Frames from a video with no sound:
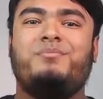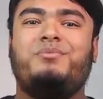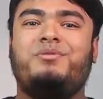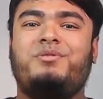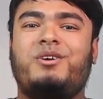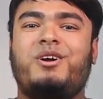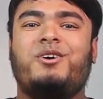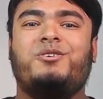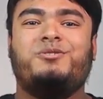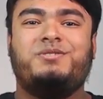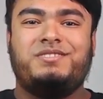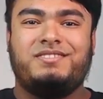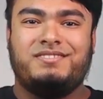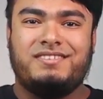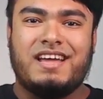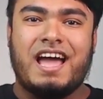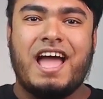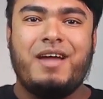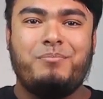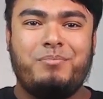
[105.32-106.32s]
Pros,
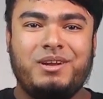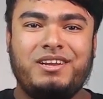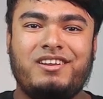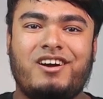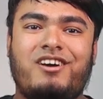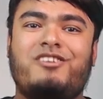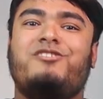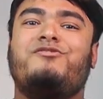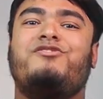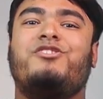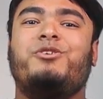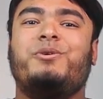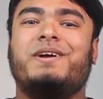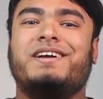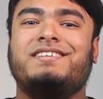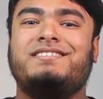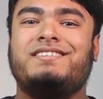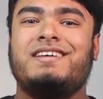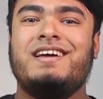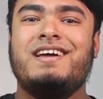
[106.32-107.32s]
hybrid
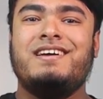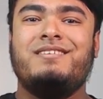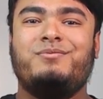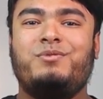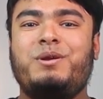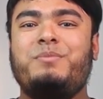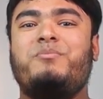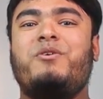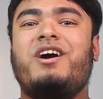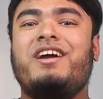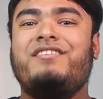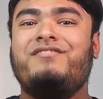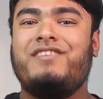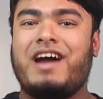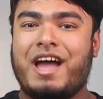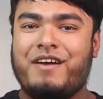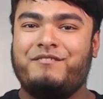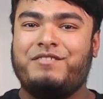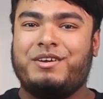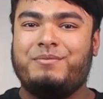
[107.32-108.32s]
autofocus,
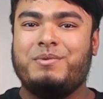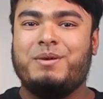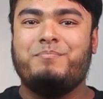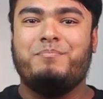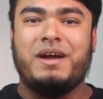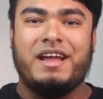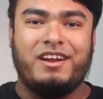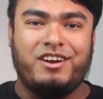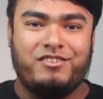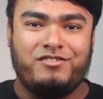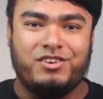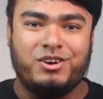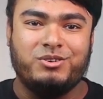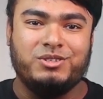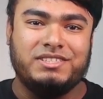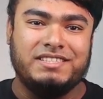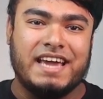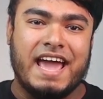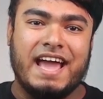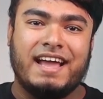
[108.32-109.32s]
3.5mm
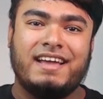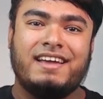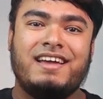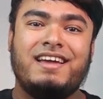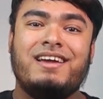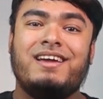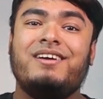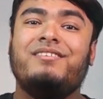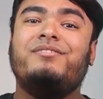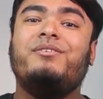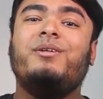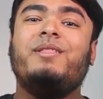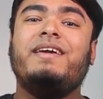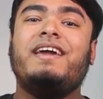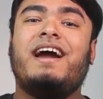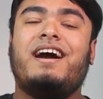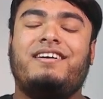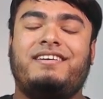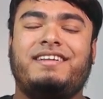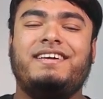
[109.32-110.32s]
microphone jack,
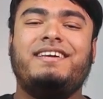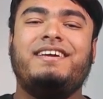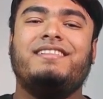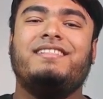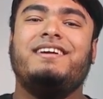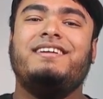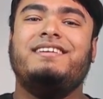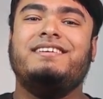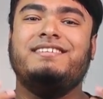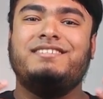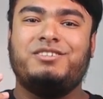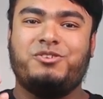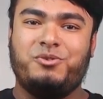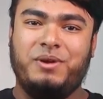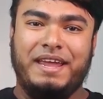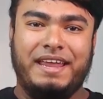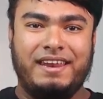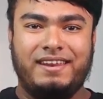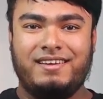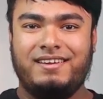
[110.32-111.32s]
fully articulating
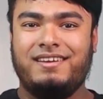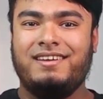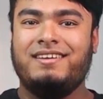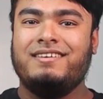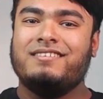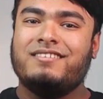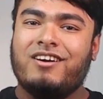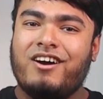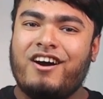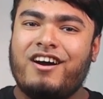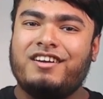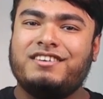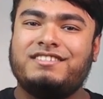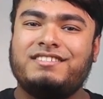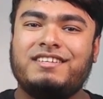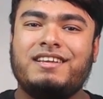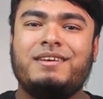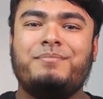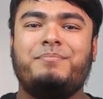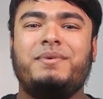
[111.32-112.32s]
screen.
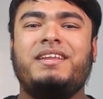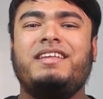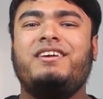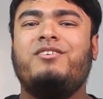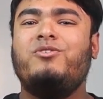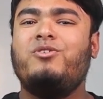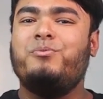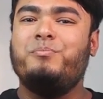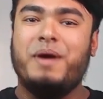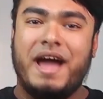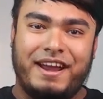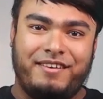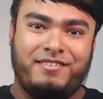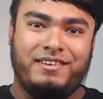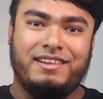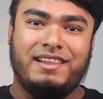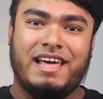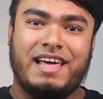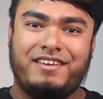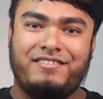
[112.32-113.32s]
Cons, medical
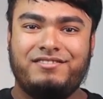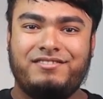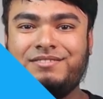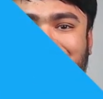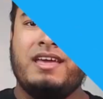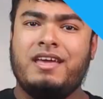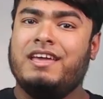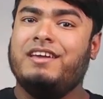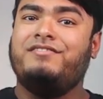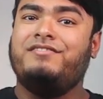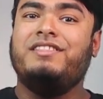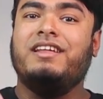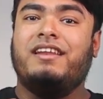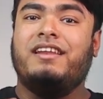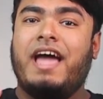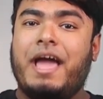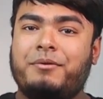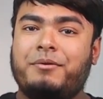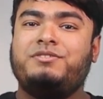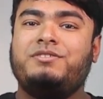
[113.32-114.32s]
battery life. If the
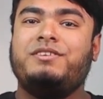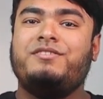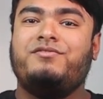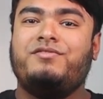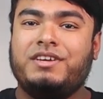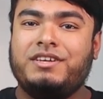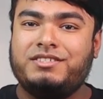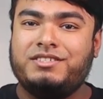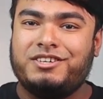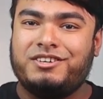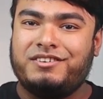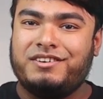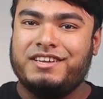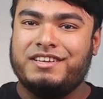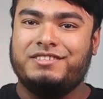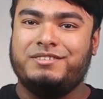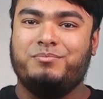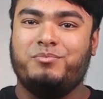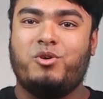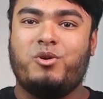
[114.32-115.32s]
live stream feature
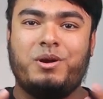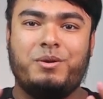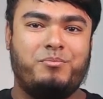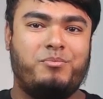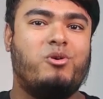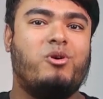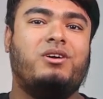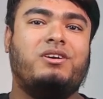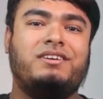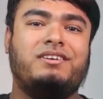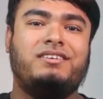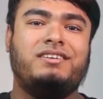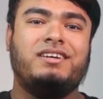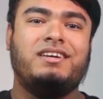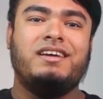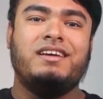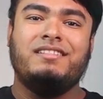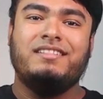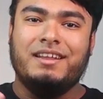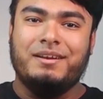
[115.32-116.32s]
is more important
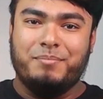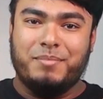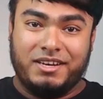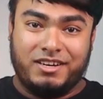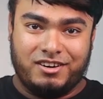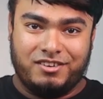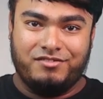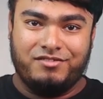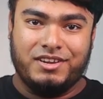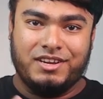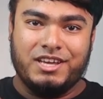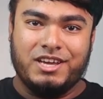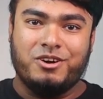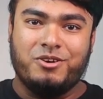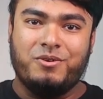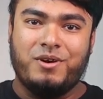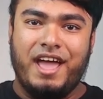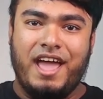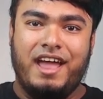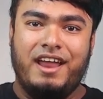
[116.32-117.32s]
than better
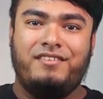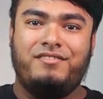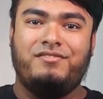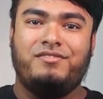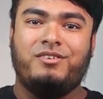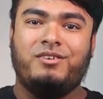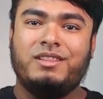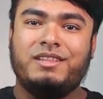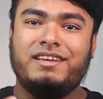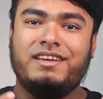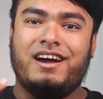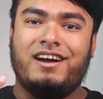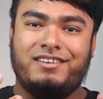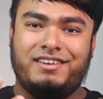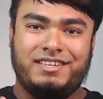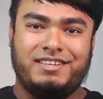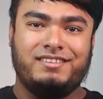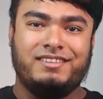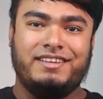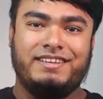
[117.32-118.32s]
video and fully
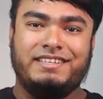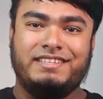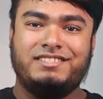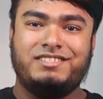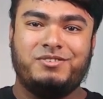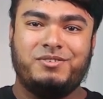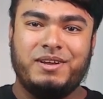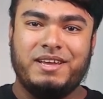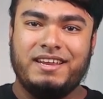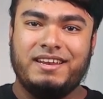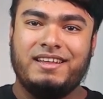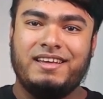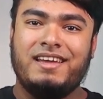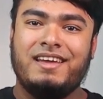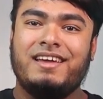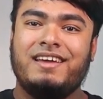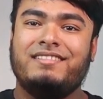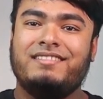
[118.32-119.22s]
articulating screen,